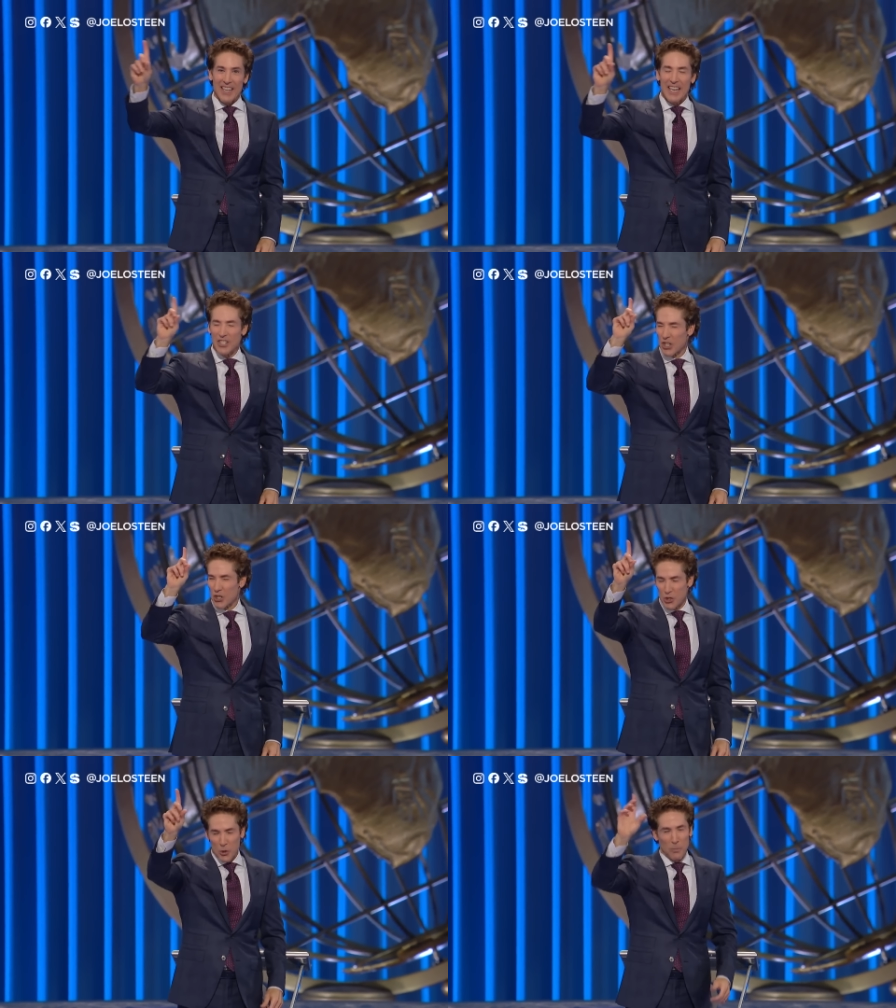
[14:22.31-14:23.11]
He's a
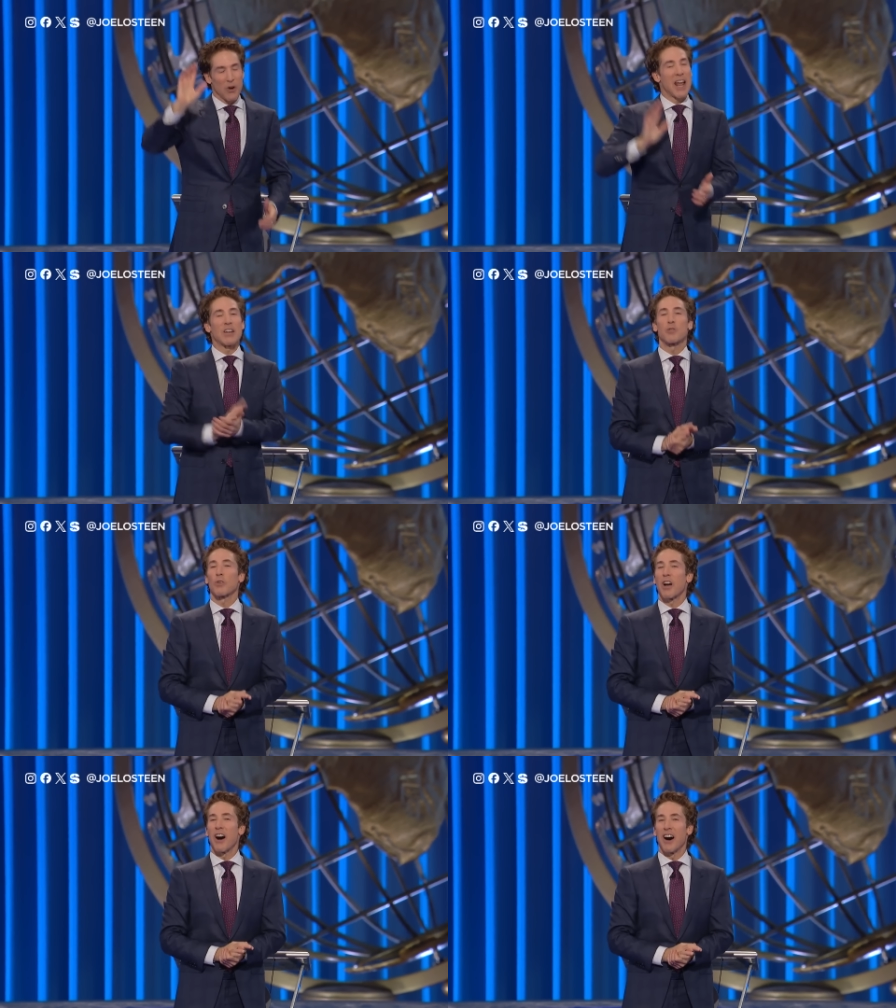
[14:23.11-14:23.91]

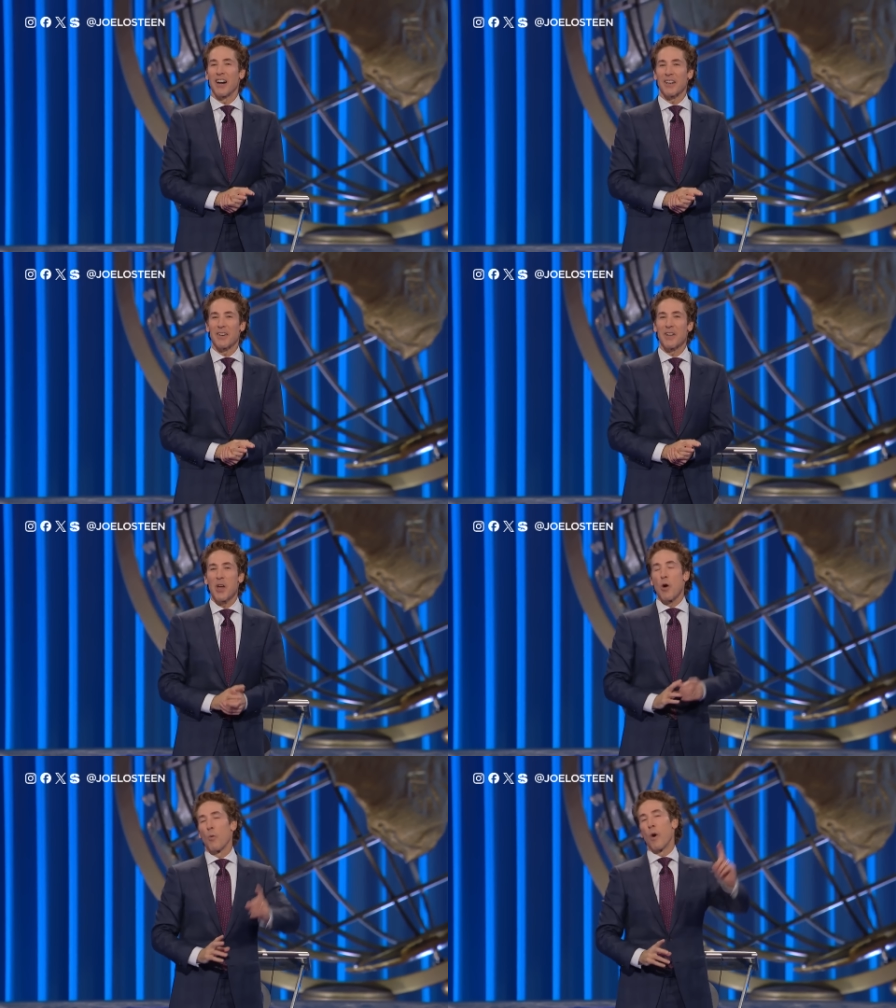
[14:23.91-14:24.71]
supernatural God.
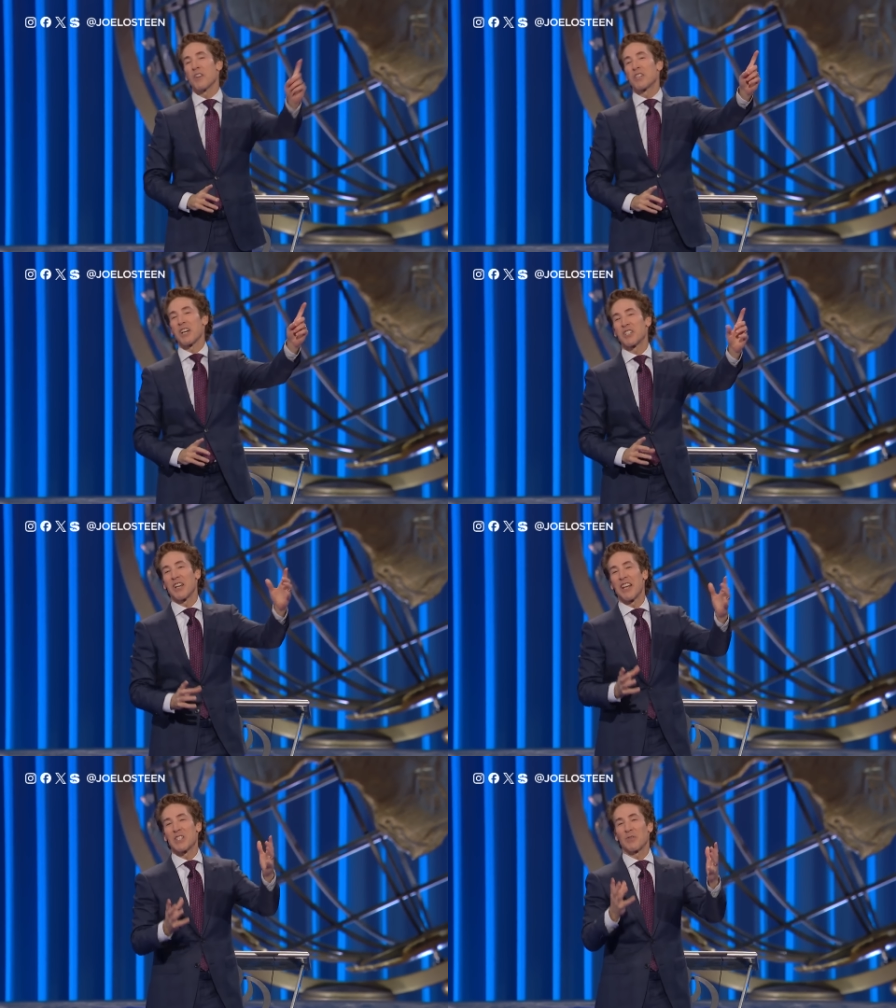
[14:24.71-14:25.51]
One touch
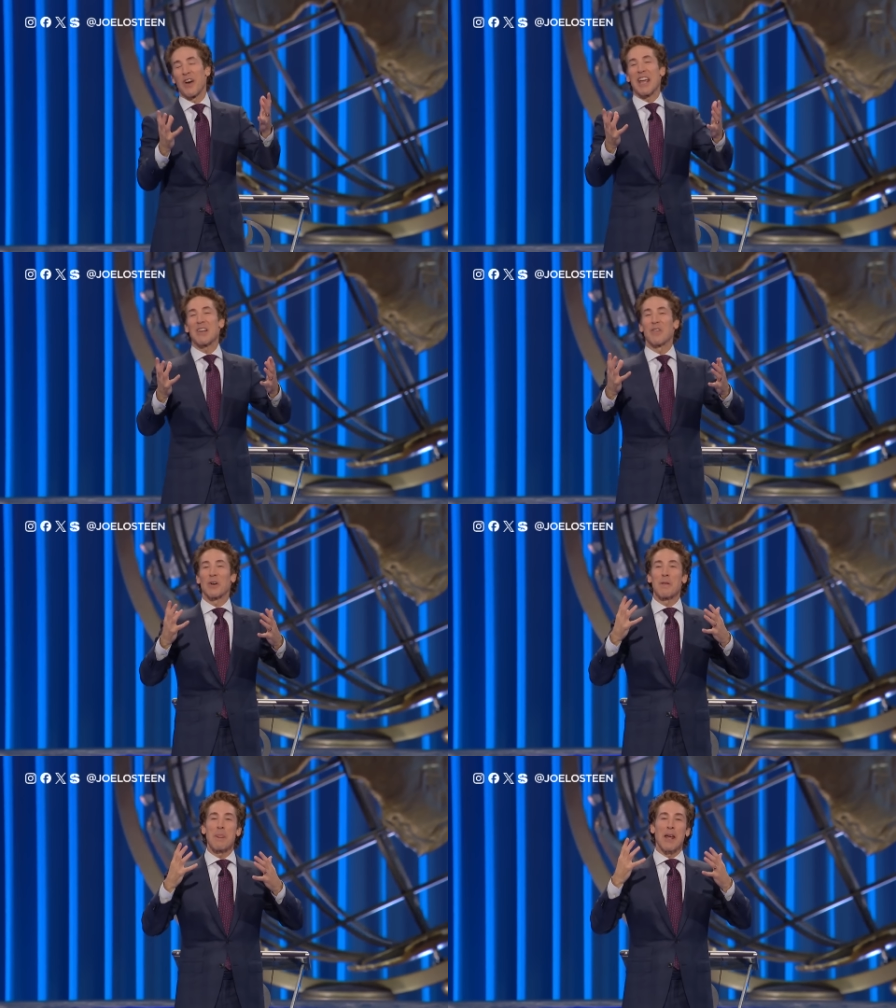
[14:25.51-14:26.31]
of His
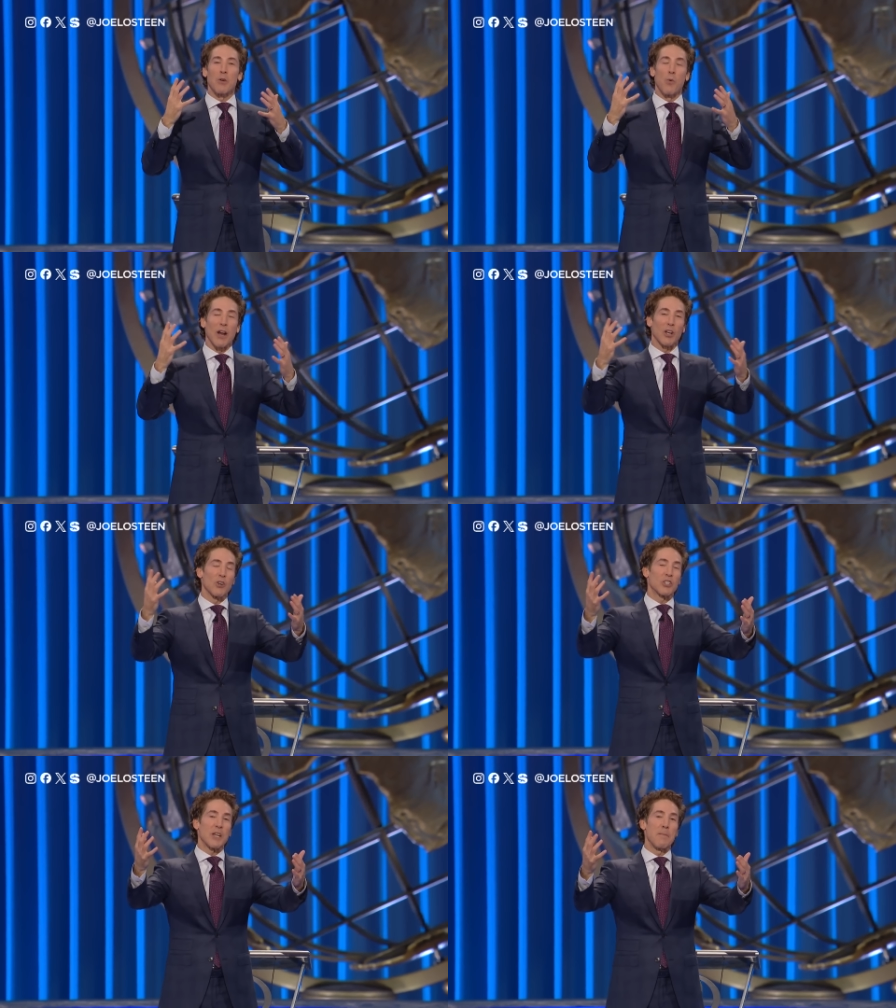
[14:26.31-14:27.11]
favor, what
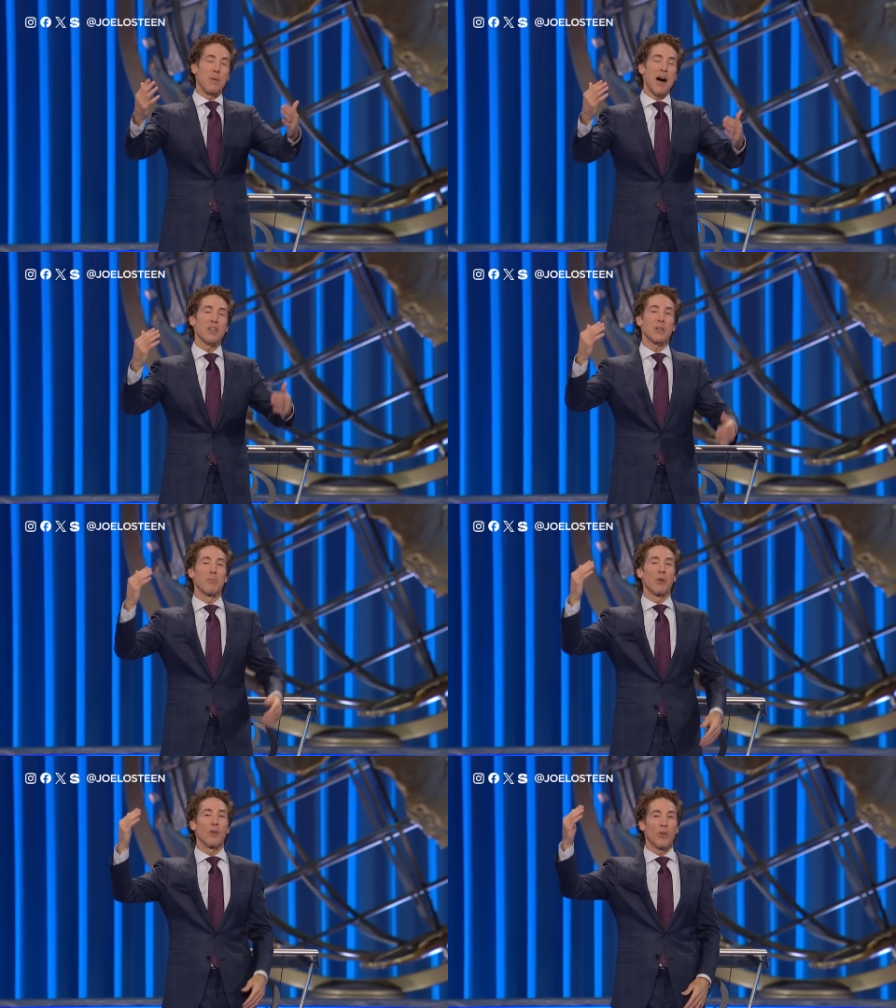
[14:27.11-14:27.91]
looks
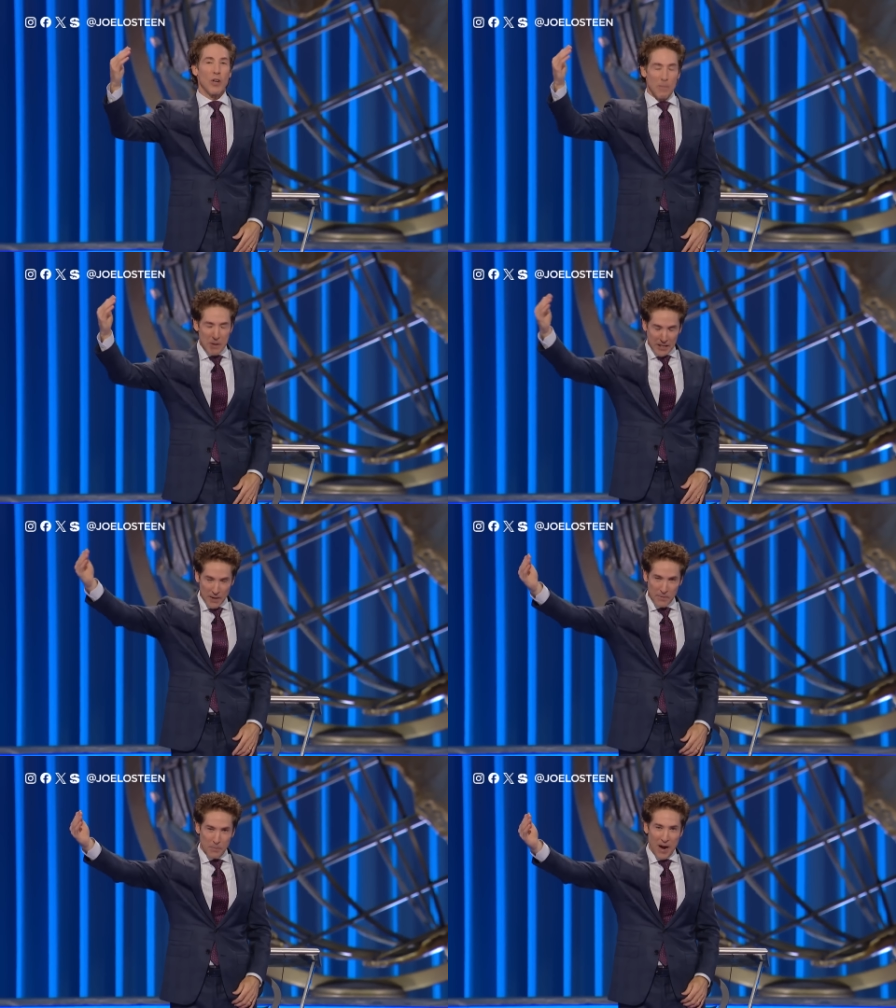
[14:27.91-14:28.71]
impossible
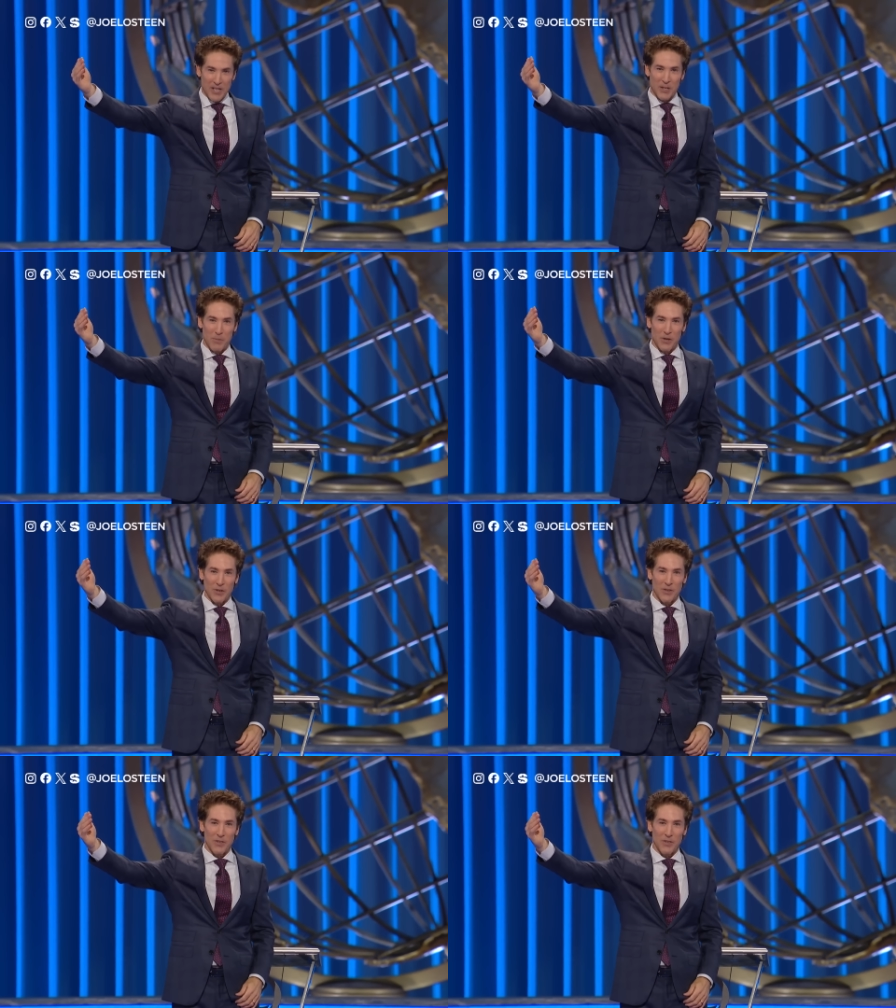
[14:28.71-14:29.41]
becomes possible.